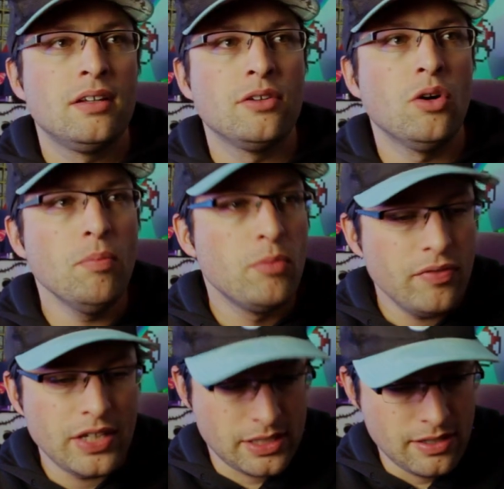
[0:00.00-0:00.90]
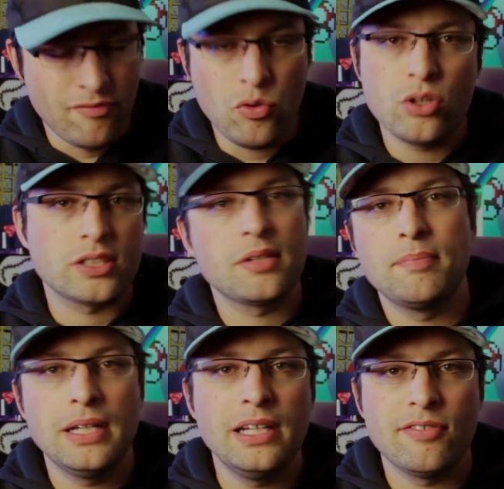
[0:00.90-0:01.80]
The whole movie is divorced
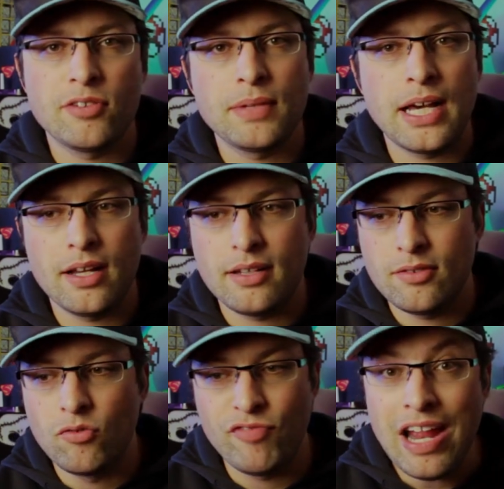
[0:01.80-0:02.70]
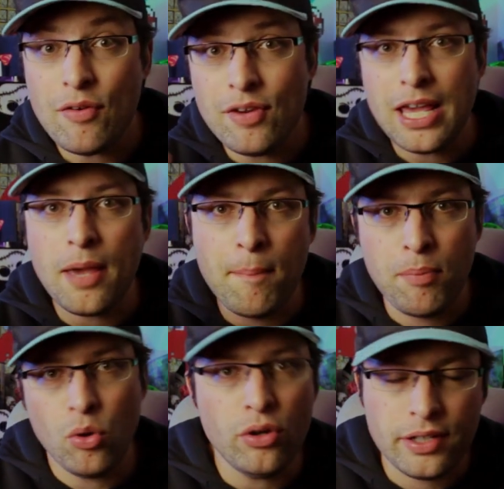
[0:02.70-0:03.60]
completely from that very
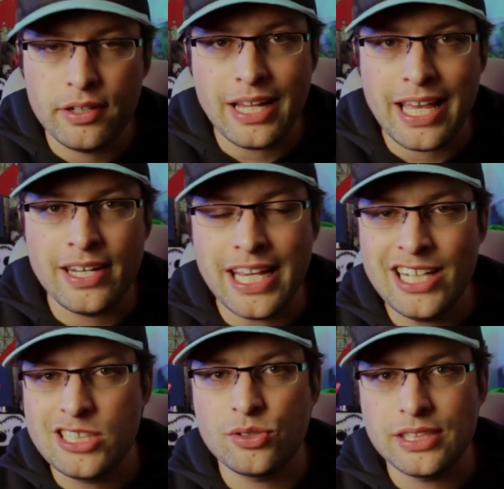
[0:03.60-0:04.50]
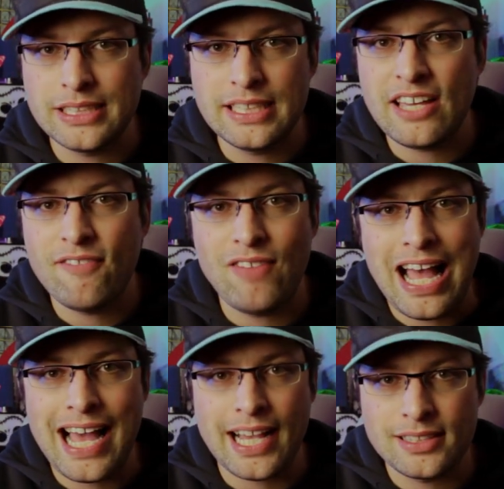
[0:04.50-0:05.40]
important and interesting
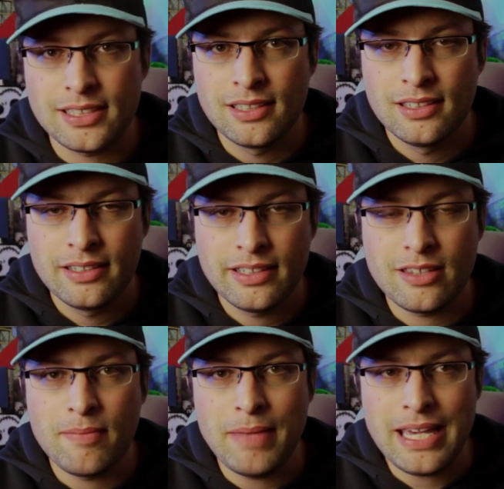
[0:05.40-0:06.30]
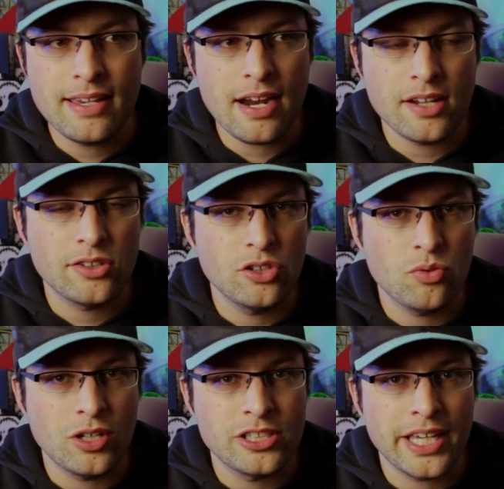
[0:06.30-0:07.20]
fact that the main character
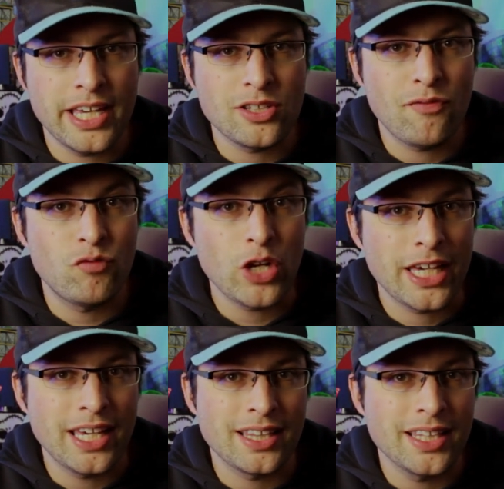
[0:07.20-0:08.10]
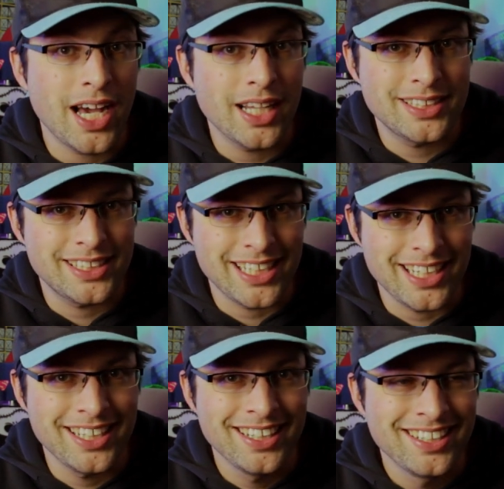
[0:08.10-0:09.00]
you're watching is a freaking
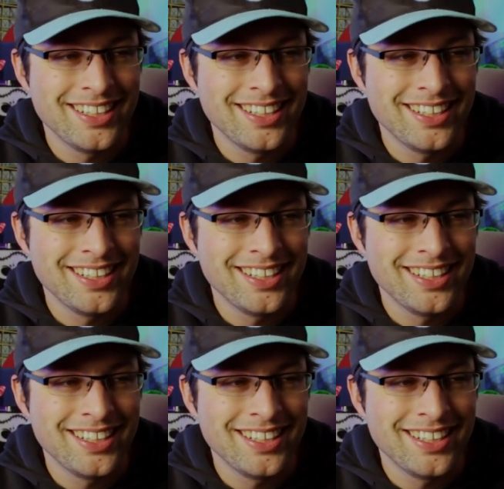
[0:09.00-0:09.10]
Nazi.